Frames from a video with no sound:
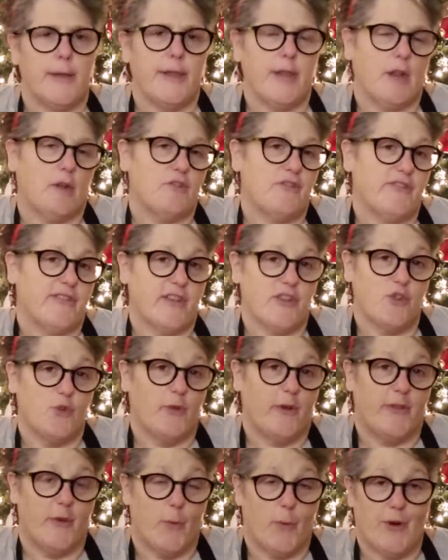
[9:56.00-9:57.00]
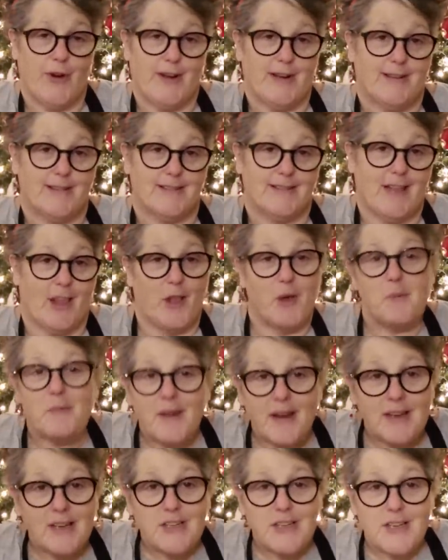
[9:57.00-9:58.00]
you know, just enjoy the work
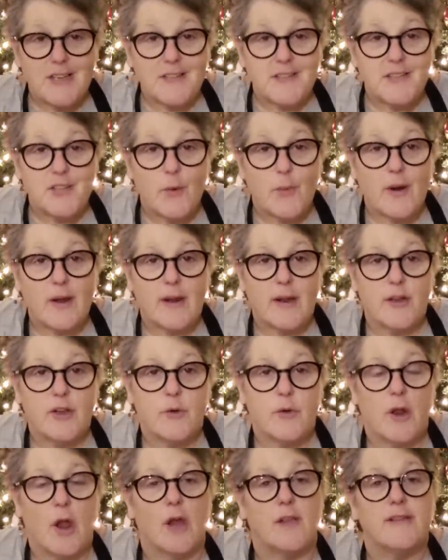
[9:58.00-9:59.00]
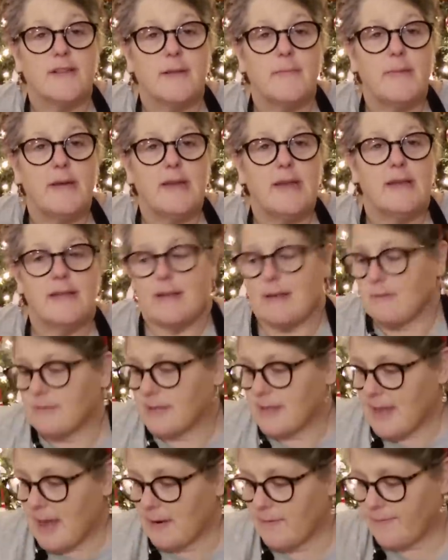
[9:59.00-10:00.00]
celebration. So we're gonna do it all. Somebody is
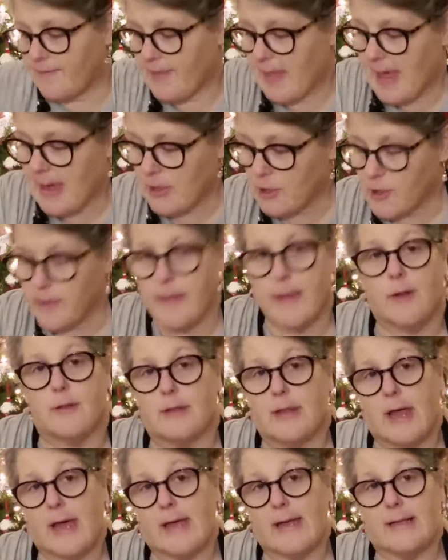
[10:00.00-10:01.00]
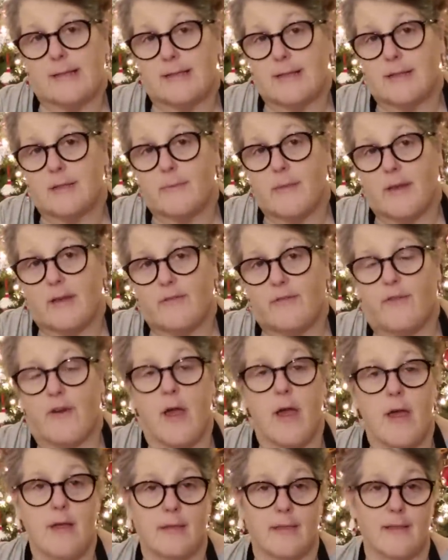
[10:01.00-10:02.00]
outside flashing their lights. That's my
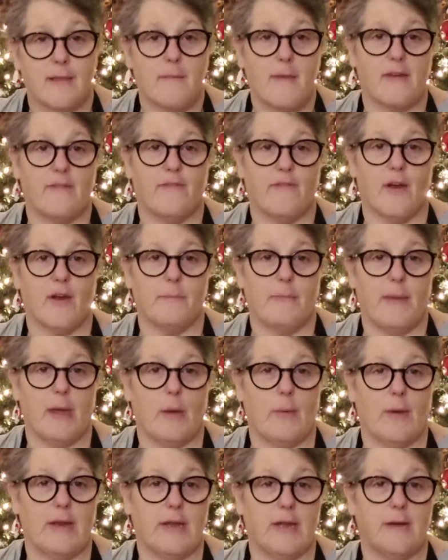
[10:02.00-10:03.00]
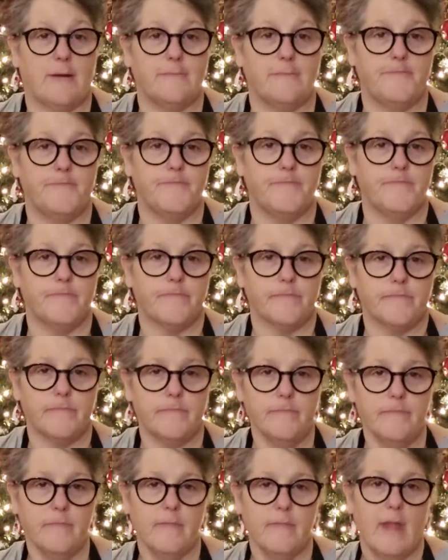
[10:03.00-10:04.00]
friend, This is my front bay window.
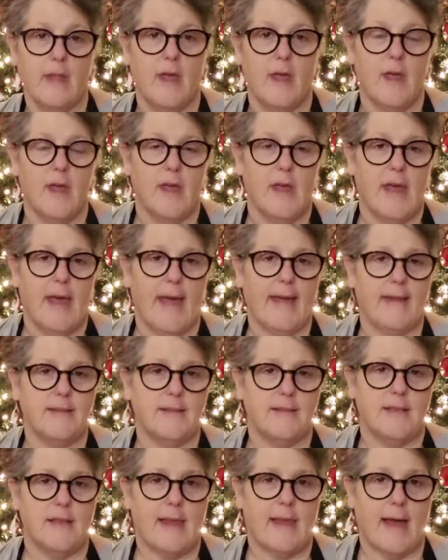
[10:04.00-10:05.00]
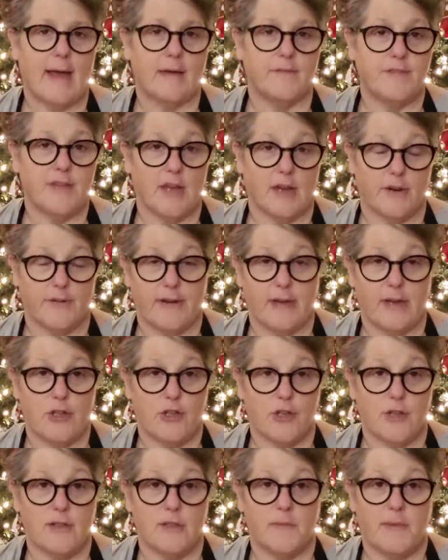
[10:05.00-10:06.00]
Hence the lack of
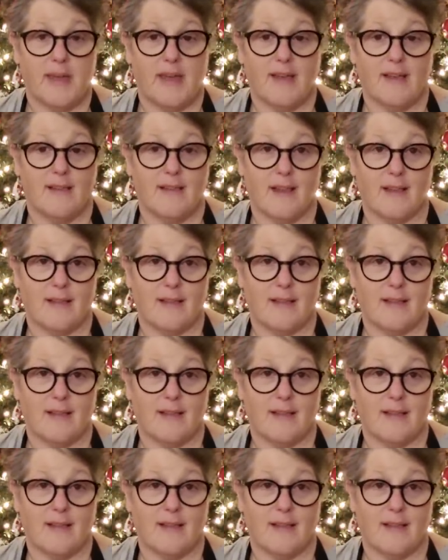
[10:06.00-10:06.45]
decorations, because